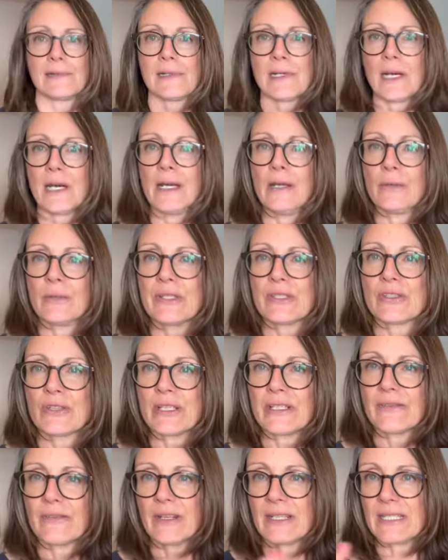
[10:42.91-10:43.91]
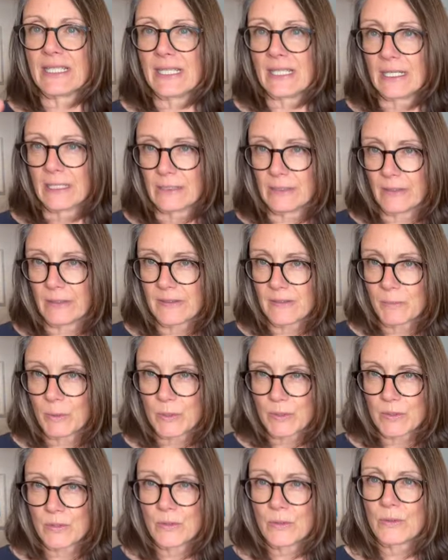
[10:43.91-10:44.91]
I always try to find it in a glass
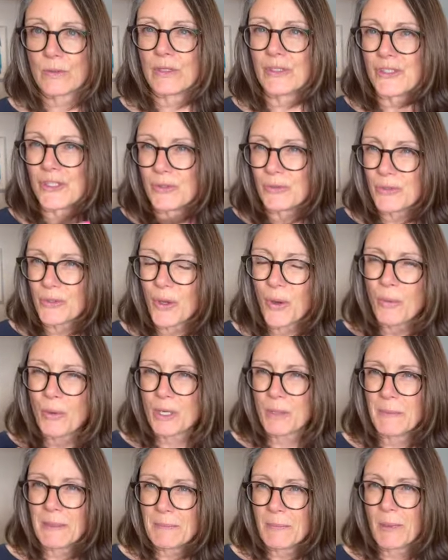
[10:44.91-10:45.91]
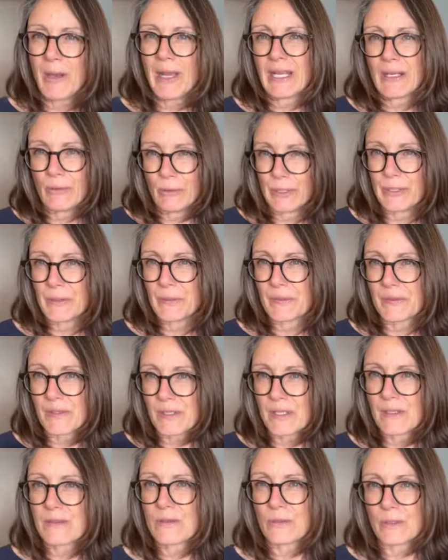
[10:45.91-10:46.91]
bottle. You do not want to be buying oils
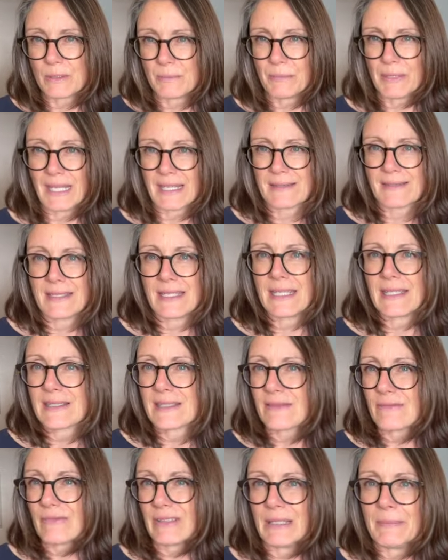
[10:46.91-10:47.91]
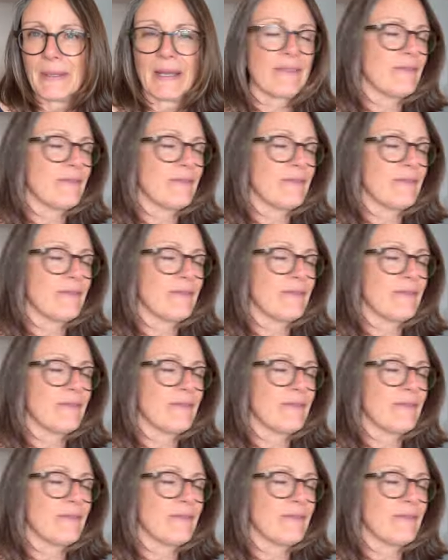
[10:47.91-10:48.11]
that are stored in plastics, really bad